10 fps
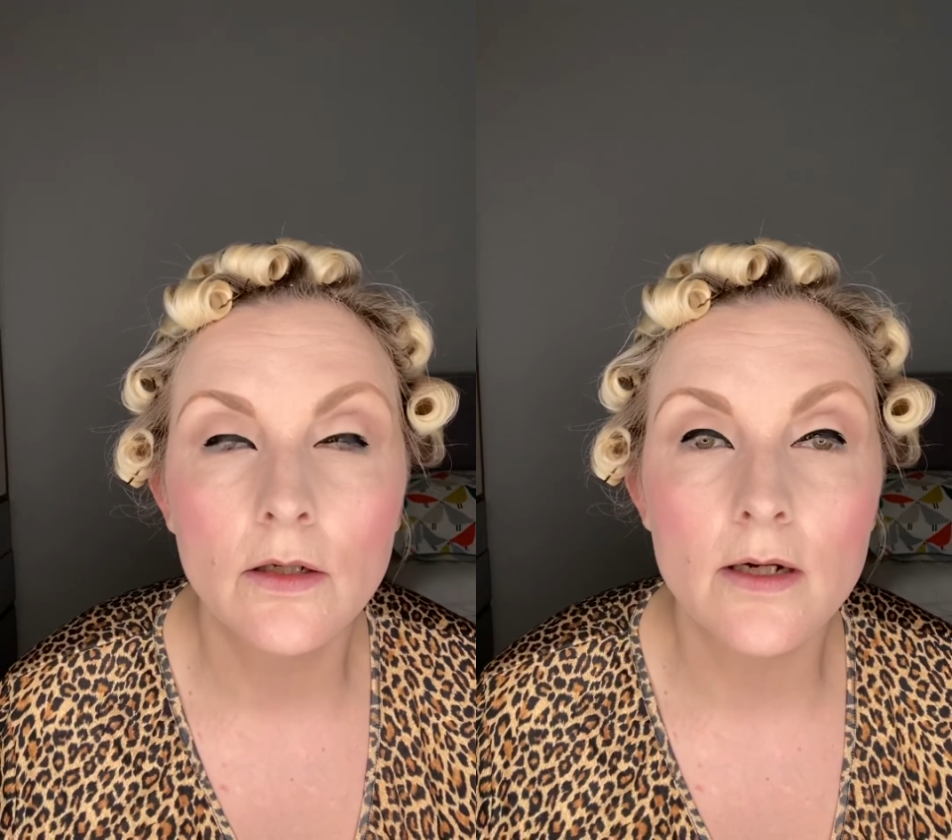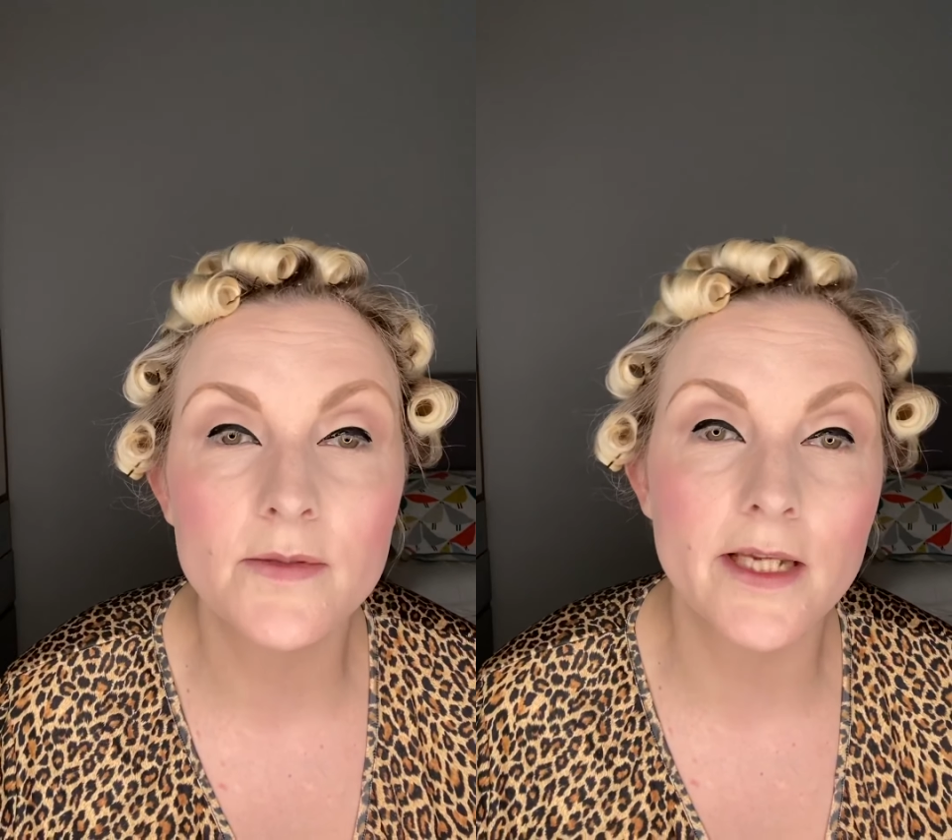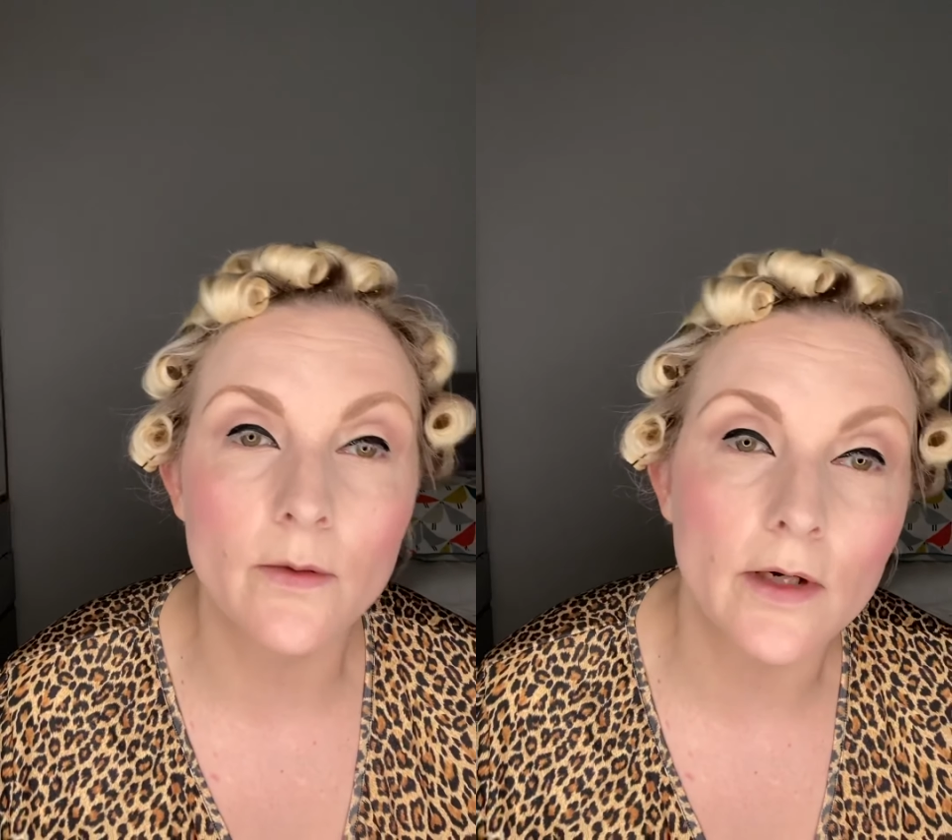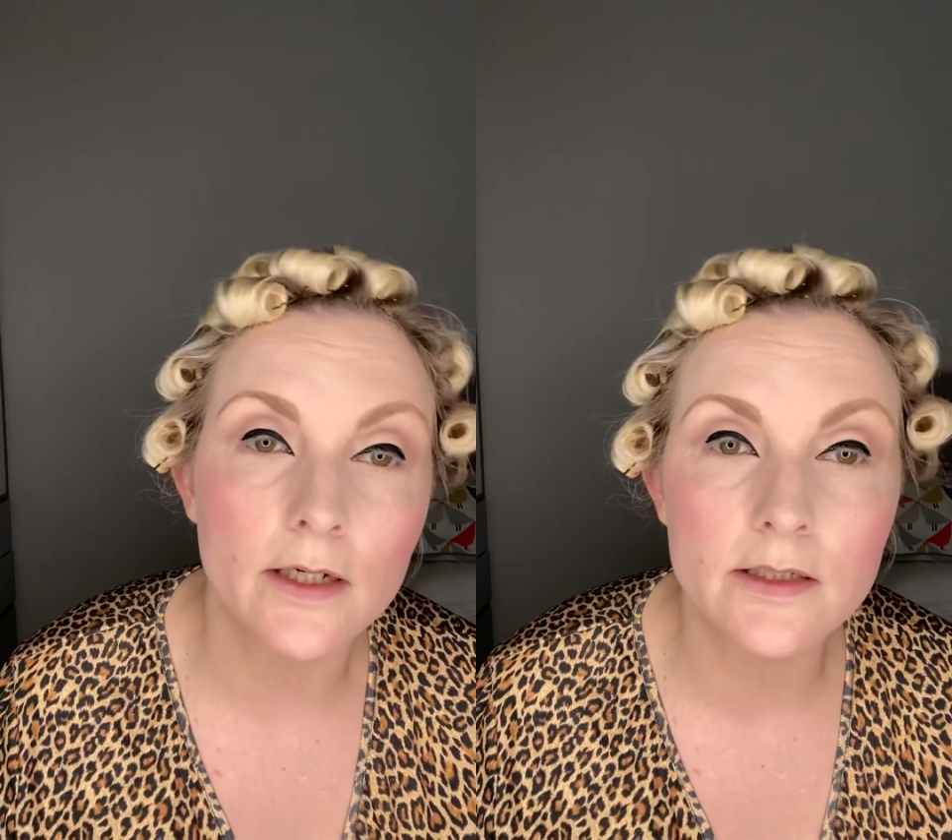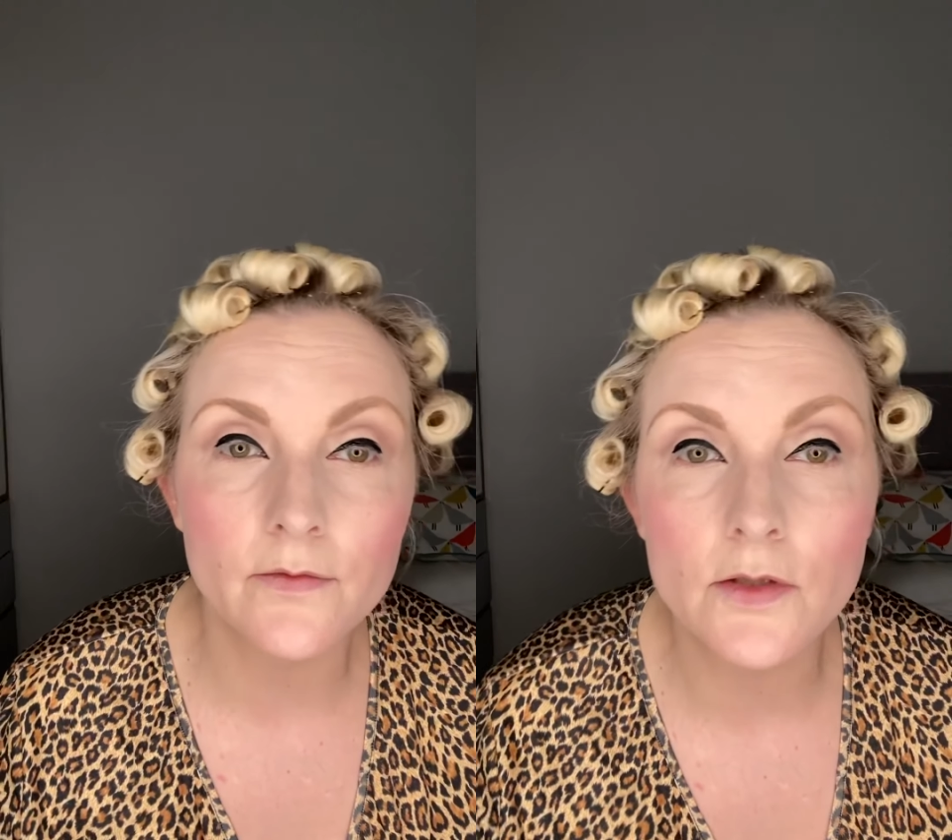I'm saying white
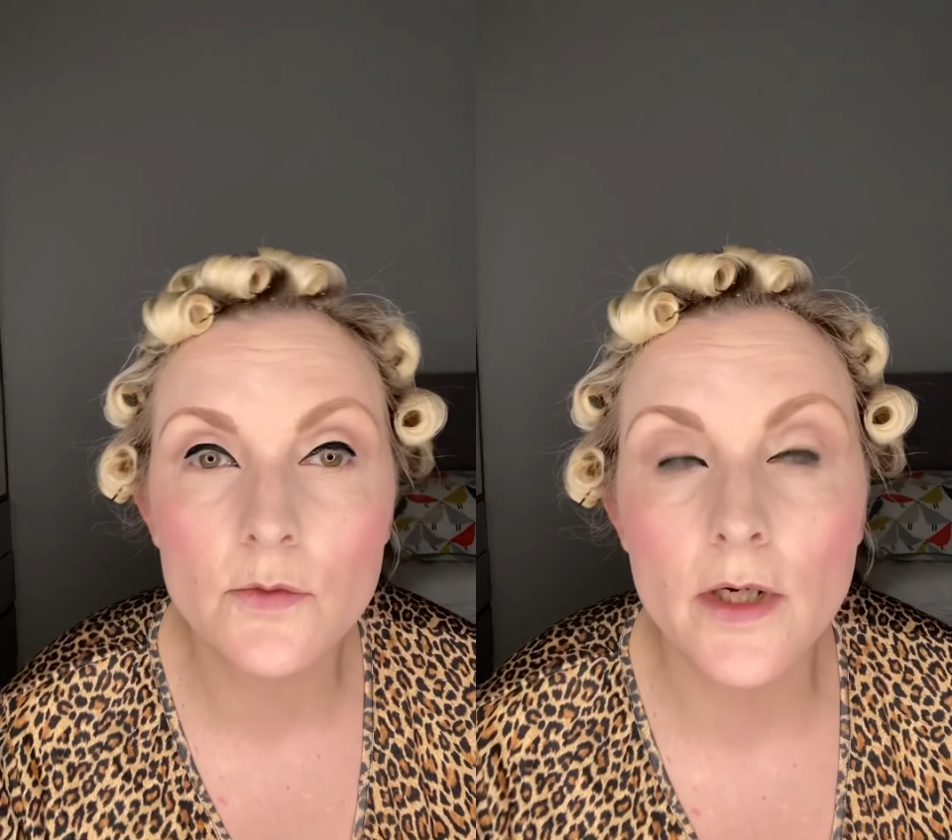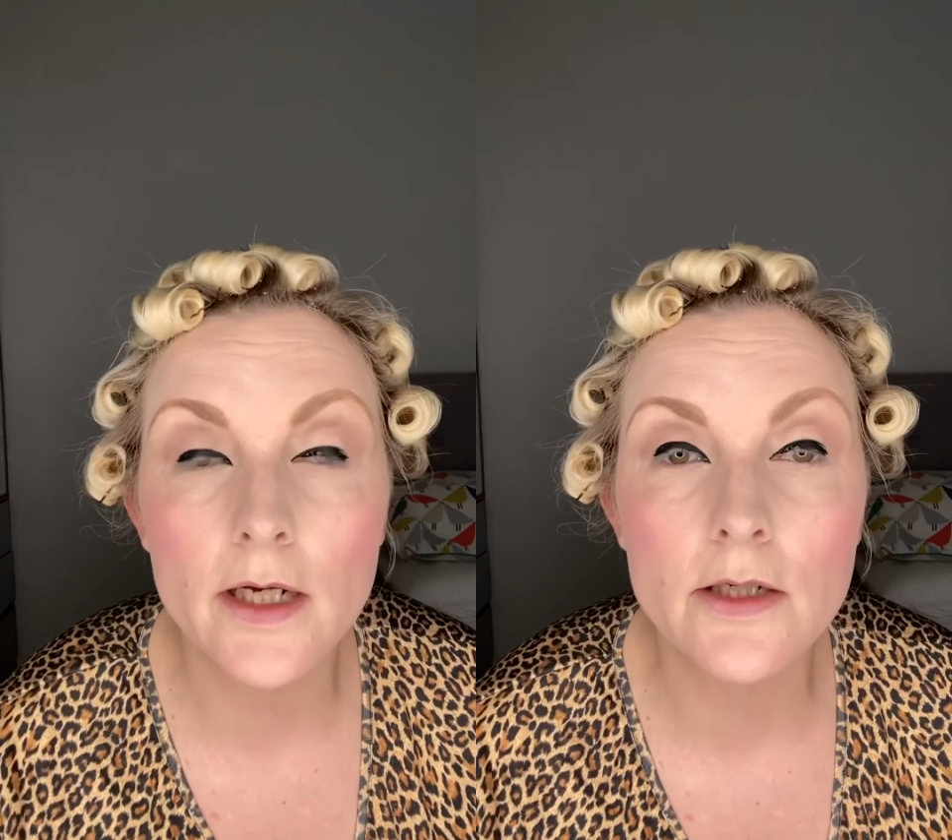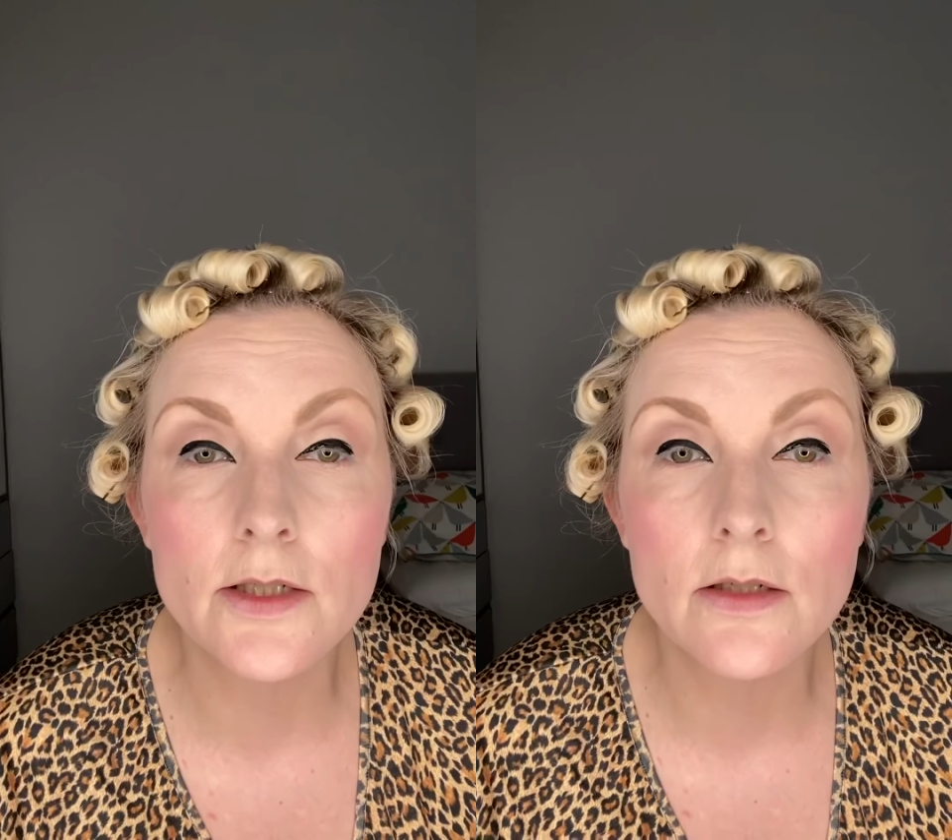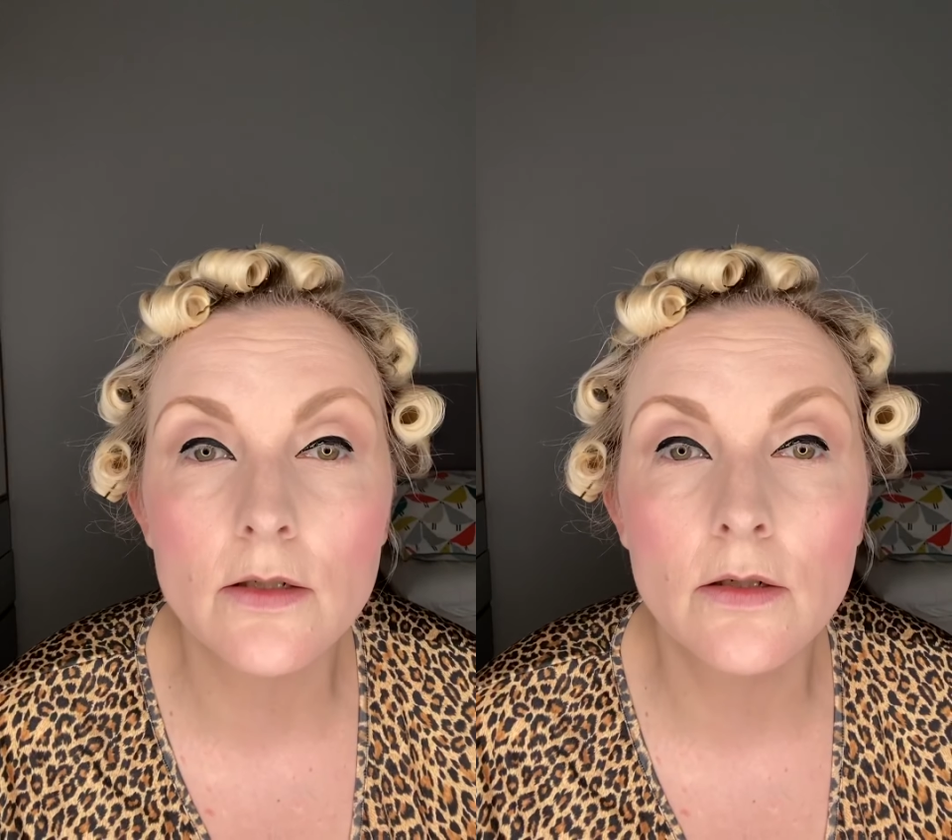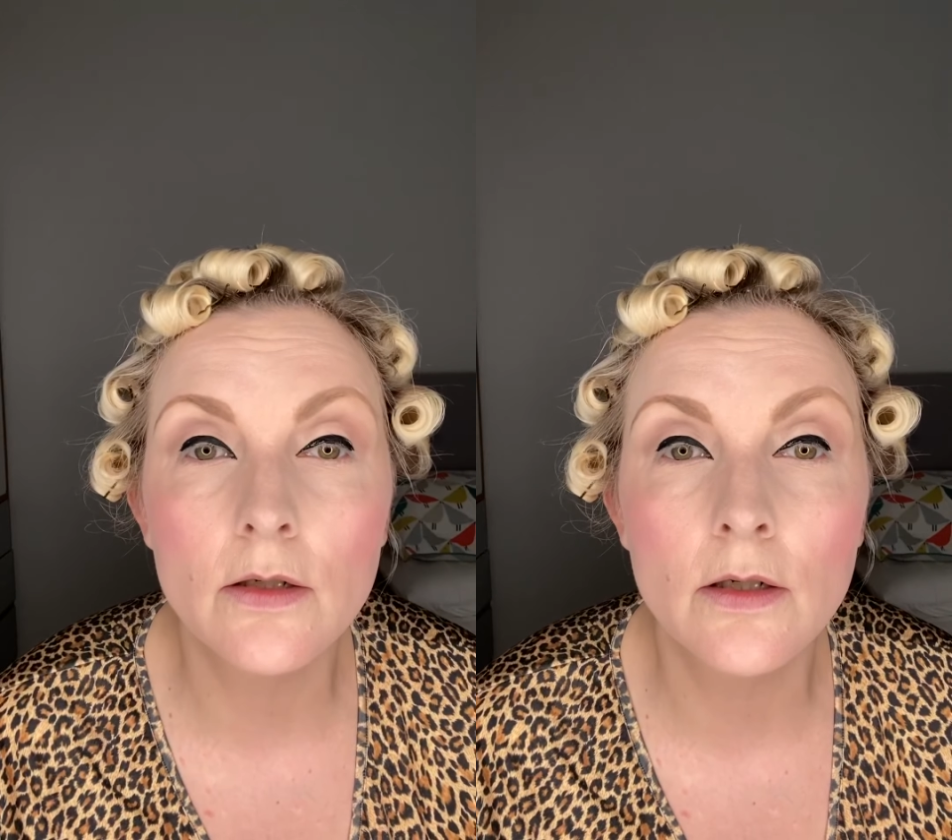because I've used white eyeshadow.